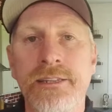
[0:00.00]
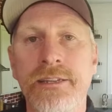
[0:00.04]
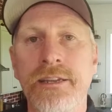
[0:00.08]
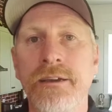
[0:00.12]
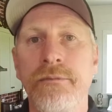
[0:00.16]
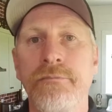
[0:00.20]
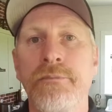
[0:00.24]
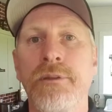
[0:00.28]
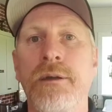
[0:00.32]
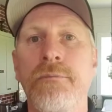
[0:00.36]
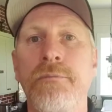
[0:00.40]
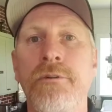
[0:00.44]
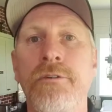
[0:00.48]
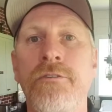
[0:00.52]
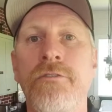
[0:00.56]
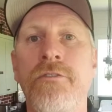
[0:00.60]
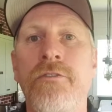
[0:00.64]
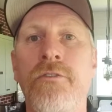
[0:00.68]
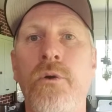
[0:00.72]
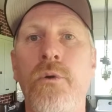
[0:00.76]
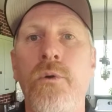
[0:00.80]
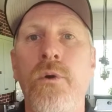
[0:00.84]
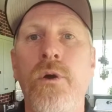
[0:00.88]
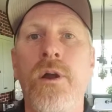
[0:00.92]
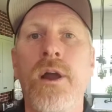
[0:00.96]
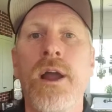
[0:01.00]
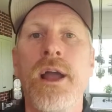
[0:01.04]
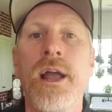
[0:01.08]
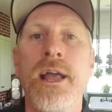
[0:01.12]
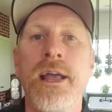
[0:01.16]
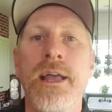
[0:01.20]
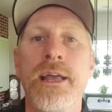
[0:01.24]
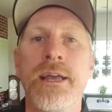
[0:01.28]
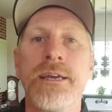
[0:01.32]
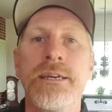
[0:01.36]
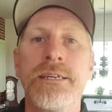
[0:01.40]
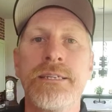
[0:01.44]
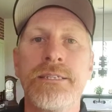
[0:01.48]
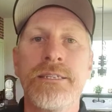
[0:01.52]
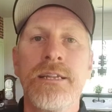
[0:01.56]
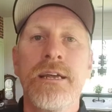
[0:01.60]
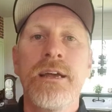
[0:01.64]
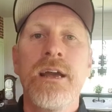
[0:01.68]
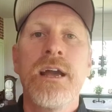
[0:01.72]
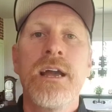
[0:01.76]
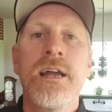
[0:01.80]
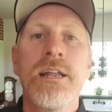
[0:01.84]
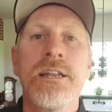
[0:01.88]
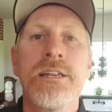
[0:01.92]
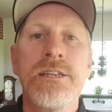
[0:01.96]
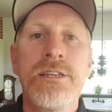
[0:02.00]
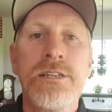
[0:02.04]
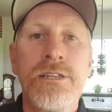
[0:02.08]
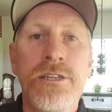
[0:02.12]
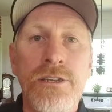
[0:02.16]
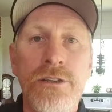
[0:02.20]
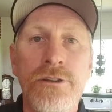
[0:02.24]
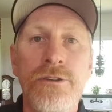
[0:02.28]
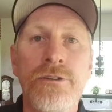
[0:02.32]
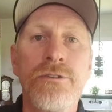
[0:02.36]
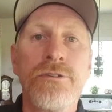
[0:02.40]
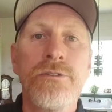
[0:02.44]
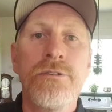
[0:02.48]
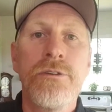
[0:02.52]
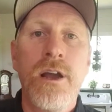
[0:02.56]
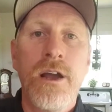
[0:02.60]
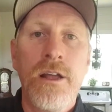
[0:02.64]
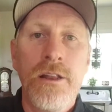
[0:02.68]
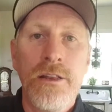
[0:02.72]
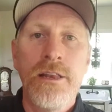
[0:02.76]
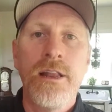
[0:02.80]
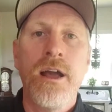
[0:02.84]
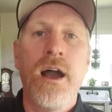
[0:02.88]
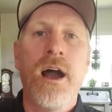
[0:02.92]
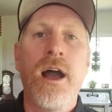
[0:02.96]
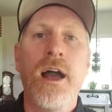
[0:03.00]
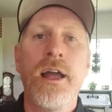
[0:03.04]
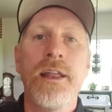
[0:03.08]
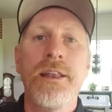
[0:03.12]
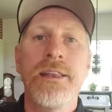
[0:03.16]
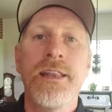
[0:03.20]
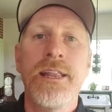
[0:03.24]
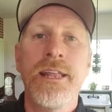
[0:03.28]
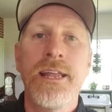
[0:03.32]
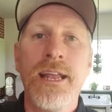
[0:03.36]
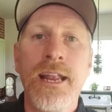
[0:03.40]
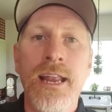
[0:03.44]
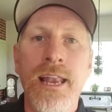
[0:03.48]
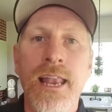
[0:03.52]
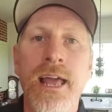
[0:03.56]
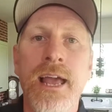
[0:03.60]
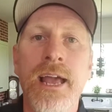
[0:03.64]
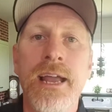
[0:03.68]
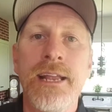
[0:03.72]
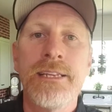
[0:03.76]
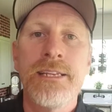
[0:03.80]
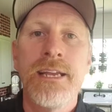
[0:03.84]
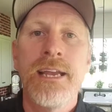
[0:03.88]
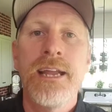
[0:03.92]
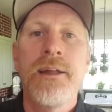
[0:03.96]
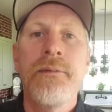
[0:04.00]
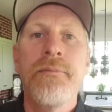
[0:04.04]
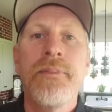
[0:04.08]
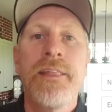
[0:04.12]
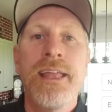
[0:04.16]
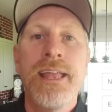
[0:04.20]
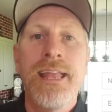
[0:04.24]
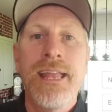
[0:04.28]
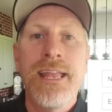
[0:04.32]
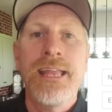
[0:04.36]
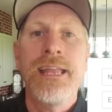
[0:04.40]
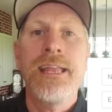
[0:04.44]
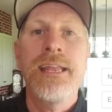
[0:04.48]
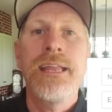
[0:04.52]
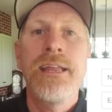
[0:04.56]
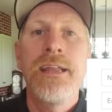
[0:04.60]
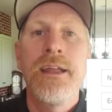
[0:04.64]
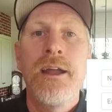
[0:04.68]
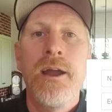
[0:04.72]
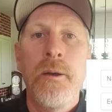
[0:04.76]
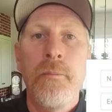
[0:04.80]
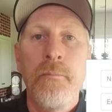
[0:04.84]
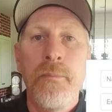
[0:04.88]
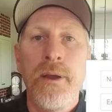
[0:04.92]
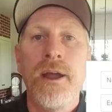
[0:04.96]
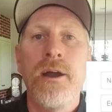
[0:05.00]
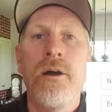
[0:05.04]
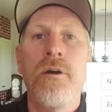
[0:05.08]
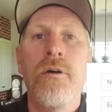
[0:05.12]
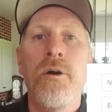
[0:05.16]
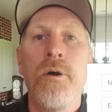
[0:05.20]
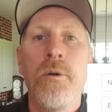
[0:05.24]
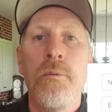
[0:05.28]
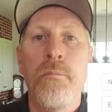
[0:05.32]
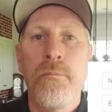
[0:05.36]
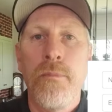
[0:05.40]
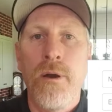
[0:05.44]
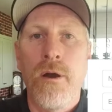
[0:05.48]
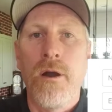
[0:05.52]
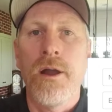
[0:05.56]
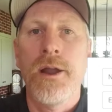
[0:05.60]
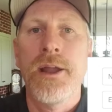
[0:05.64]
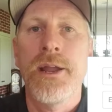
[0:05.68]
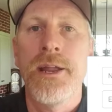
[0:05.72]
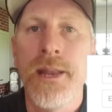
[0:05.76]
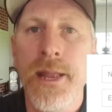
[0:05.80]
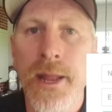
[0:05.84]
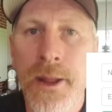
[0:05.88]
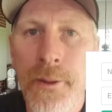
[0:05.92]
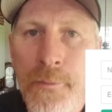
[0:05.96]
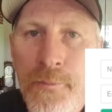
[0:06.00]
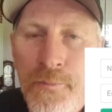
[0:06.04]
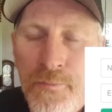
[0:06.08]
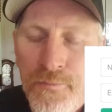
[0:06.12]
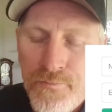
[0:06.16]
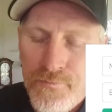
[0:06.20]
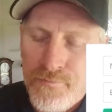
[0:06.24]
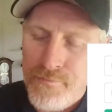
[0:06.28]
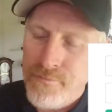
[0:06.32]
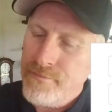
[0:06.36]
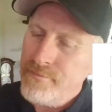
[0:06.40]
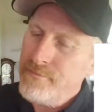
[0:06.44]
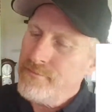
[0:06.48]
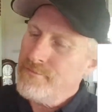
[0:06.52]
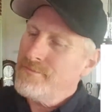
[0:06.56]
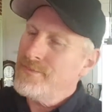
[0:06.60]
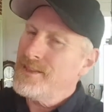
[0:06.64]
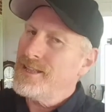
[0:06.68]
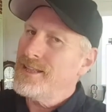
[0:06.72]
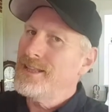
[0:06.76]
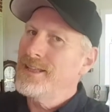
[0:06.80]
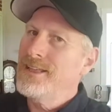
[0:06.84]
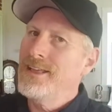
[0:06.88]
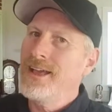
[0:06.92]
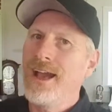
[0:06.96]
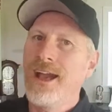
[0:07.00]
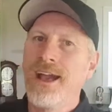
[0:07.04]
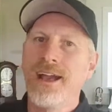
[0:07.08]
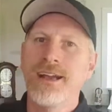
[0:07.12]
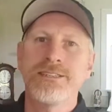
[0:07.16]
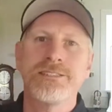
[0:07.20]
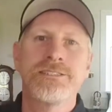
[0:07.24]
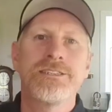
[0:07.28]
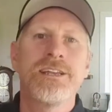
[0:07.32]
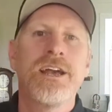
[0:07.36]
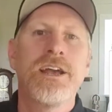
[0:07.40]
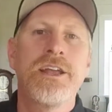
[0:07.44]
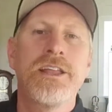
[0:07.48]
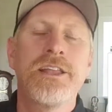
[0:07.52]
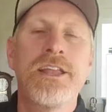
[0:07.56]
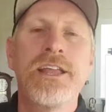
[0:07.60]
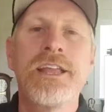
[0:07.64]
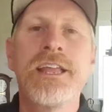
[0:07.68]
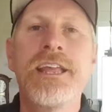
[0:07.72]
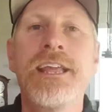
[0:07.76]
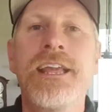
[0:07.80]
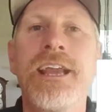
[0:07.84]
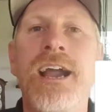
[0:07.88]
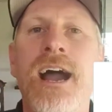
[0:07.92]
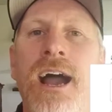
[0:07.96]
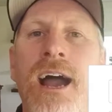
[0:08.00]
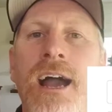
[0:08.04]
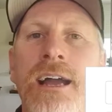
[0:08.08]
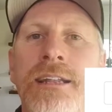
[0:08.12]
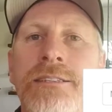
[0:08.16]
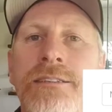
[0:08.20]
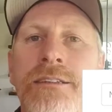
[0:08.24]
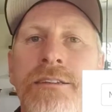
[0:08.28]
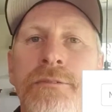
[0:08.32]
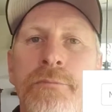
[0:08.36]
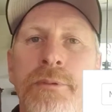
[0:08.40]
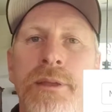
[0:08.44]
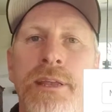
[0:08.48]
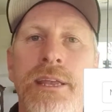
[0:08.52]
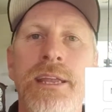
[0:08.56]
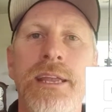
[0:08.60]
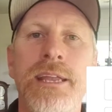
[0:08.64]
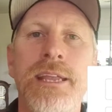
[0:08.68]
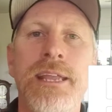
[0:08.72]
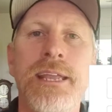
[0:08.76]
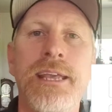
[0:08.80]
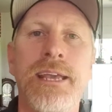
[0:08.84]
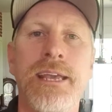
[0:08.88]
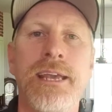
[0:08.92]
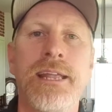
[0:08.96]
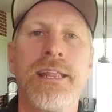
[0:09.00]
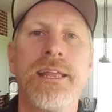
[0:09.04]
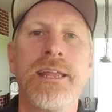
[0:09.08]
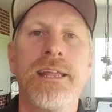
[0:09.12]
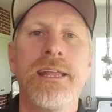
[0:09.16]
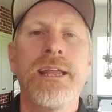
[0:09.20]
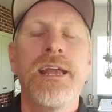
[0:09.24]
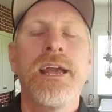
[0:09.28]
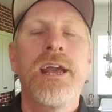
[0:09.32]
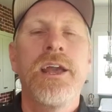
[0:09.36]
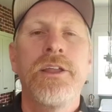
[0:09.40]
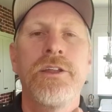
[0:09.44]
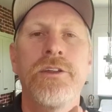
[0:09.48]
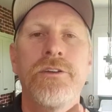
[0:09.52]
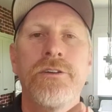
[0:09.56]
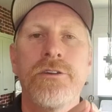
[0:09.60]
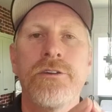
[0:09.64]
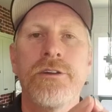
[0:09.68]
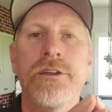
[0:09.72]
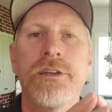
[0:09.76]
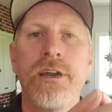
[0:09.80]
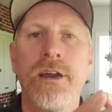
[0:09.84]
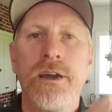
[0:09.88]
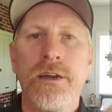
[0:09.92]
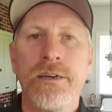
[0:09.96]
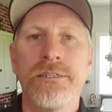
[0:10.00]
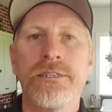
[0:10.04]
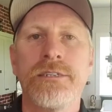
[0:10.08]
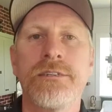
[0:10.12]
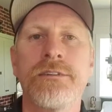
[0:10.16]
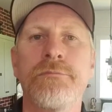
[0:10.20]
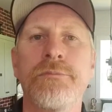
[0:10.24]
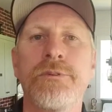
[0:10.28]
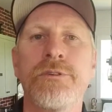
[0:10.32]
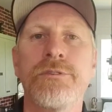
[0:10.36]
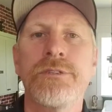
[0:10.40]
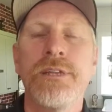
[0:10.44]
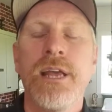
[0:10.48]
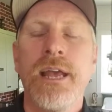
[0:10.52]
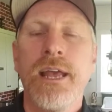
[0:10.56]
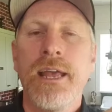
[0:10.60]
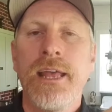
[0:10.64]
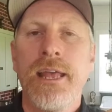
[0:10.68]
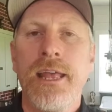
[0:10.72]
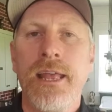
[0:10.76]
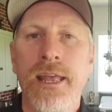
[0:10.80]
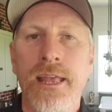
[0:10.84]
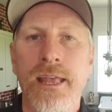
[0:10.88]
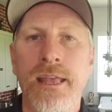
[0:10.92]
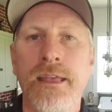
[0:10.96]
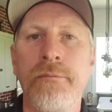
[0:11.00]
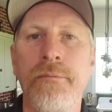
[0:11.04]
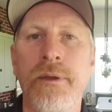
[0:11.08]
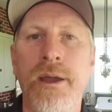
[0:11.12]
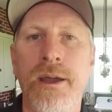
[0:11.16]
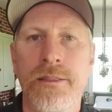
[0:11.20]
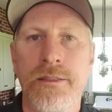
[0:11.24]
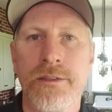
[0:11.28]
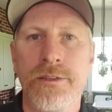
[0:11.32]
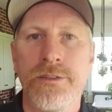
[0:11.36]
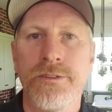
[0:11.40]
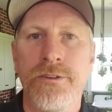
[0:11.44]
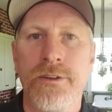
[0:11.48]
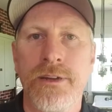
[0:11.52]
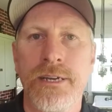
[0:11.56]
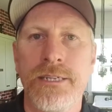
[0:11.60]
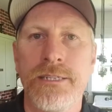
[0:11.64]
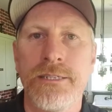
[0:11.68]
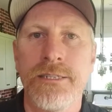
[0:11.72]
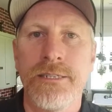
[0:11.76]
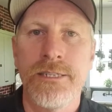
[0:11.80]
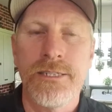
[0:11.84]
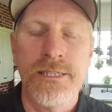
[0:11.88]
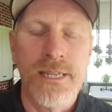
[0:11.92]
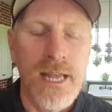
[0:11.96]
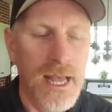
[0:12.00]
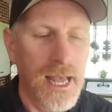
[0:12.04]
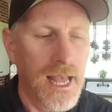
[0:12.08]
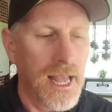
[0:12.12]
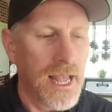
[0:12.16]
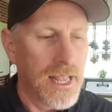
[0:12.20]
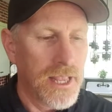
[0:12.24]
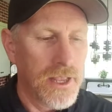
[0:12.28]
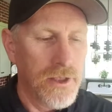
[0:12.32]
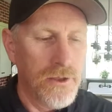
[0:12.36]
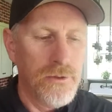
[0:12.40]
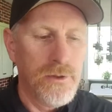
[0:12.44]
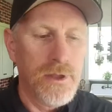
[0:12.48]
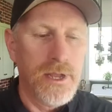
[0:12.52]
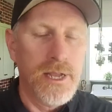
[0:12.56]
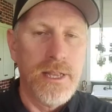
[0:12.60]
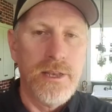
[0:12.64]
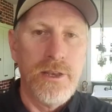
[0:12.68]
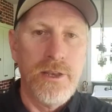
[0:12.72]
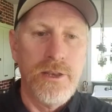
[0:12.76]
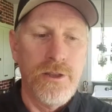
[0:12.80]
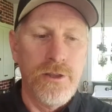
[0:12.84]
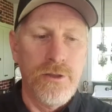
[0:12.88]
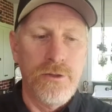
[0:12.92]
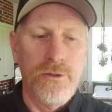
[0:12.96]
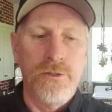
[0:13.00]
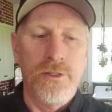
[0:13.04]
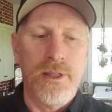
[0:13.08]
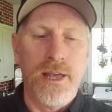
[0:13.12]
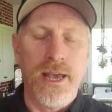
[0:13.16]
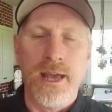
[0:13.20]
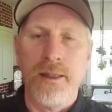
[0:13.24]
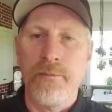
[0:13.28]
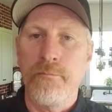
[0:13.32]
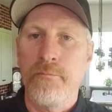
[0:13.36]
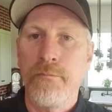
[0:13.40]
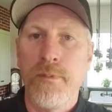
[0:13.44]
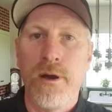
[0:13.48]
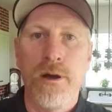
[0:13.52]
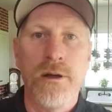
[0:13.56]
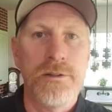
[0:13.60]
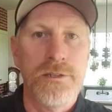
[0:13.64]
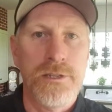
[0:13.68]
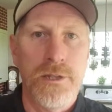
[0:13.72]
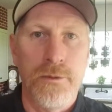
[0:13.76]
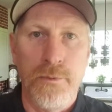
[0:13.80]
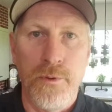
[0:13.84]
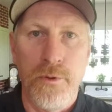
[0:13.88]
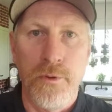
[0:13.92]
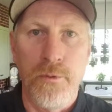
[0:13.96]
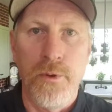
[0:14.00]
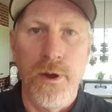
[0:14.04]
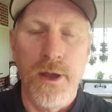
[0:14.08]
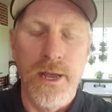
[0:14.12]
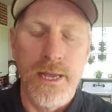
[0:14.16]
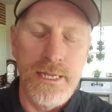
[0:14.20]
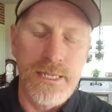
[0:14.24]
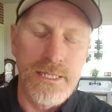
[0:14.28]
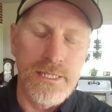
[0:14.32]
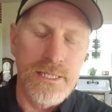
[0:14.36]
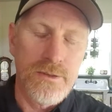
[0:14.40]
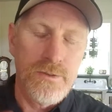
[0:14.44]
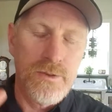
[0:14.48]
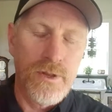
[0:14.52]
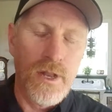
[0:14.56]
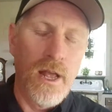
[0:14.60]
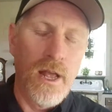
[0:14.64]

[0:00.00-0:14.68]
tip number 4 is do not neglect email marketing. Guys, you got to be getting your customers' email addresses. You can do that multiple ways.